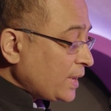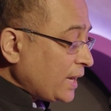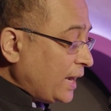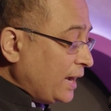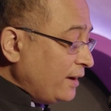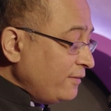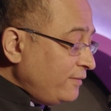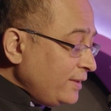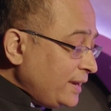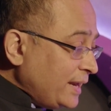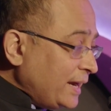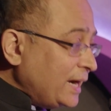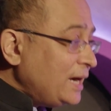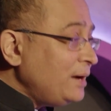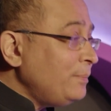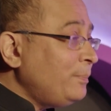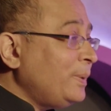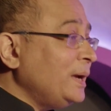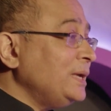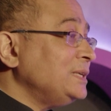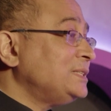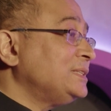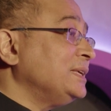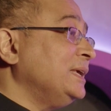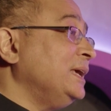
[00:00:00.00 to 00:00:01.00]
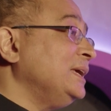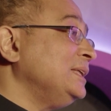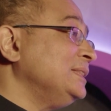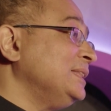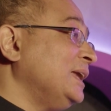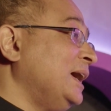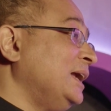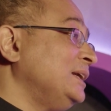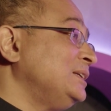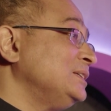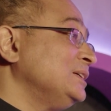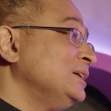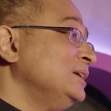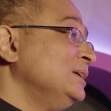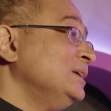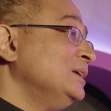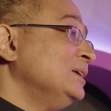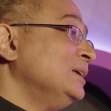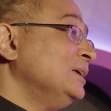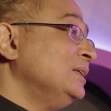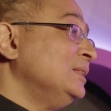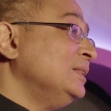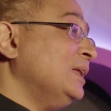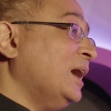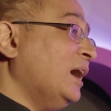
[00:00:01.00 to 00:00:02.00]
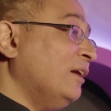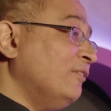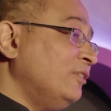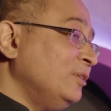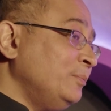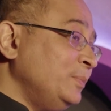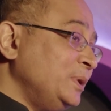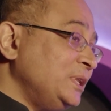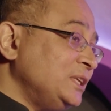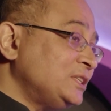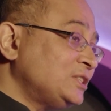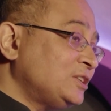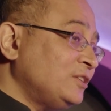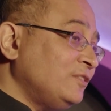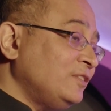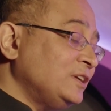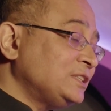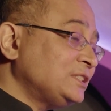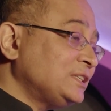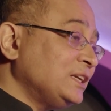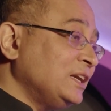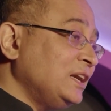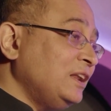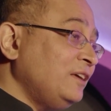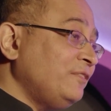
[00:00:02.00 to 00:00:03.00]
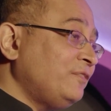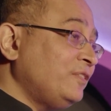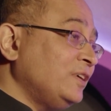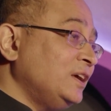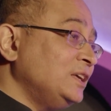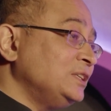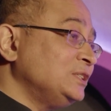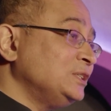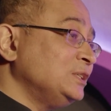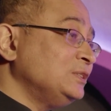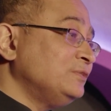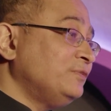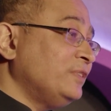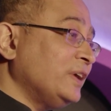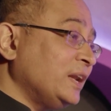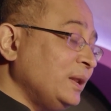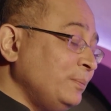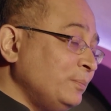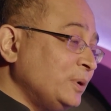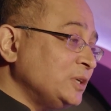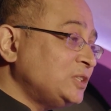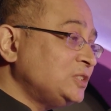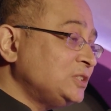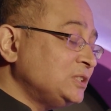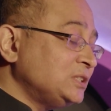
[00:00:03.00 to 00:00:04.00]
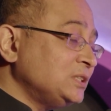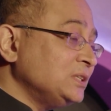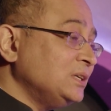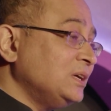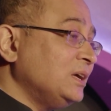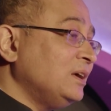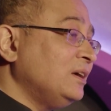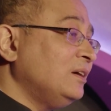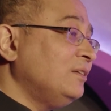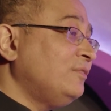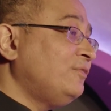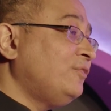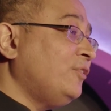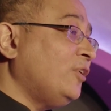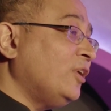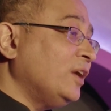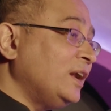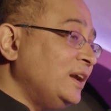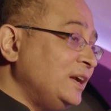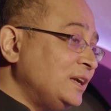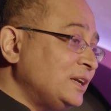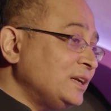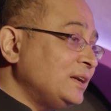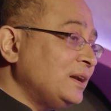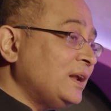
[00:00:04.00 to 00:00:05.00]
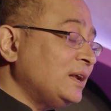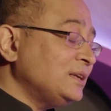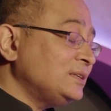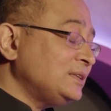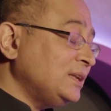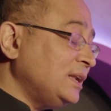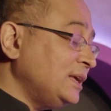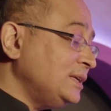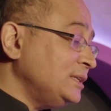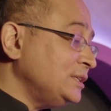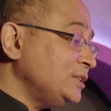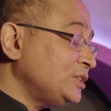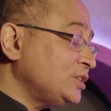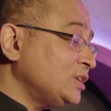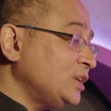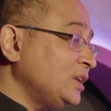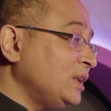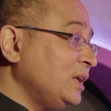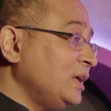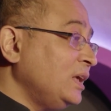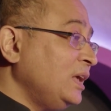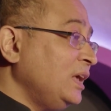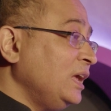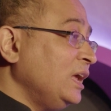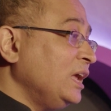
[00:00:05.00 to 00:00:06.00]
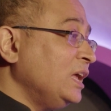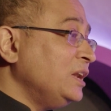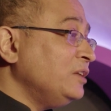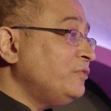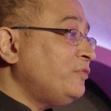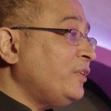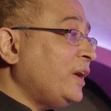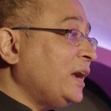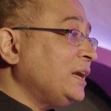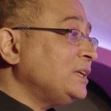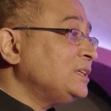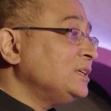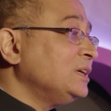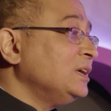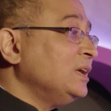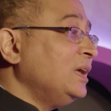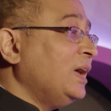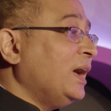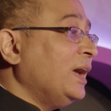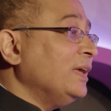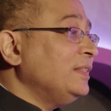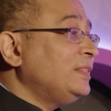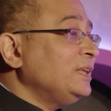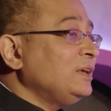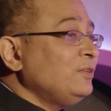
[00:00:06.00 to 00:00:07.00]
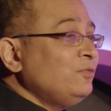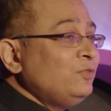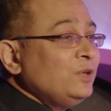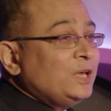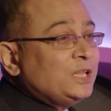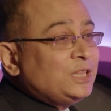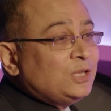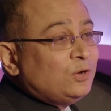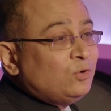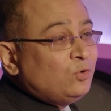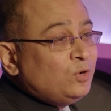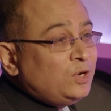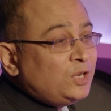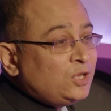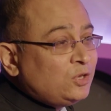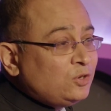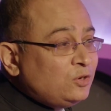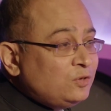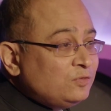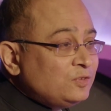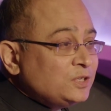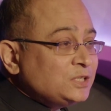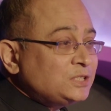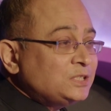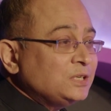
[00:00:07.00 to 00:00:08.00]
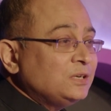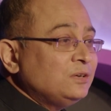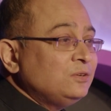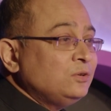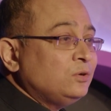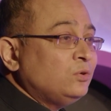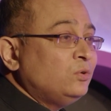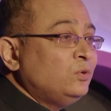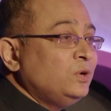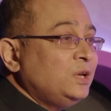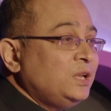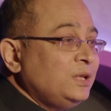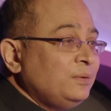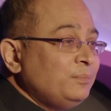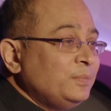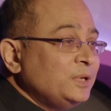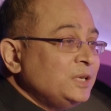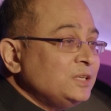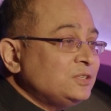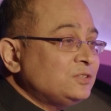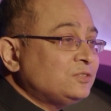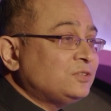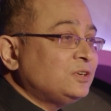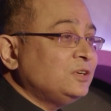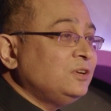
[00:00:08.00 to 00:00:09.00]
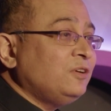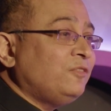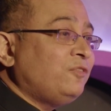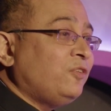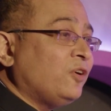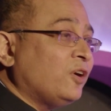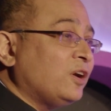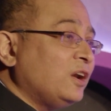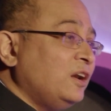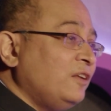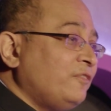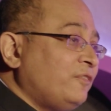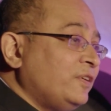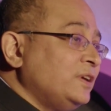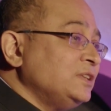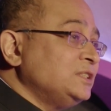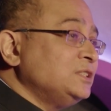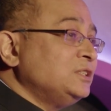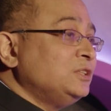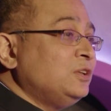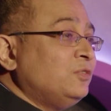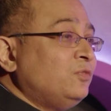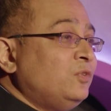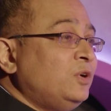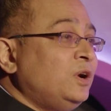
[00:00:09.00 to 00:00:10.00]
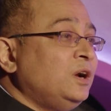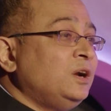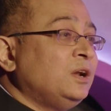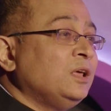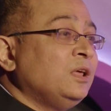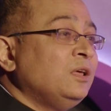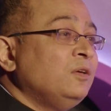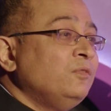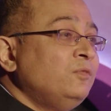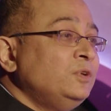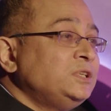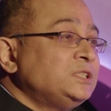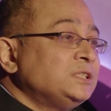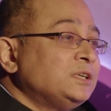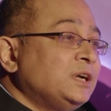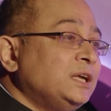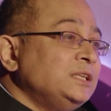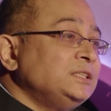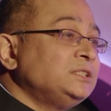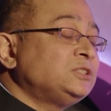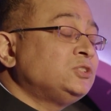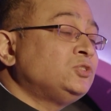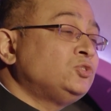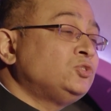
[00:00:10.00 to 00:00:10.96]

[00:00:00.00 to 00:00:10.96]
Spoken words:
I will end by saying that our Ministry of External Affairs is very much for internationalization. In fact, I think we are the only Ministry of Foreign Affairs in the world which runs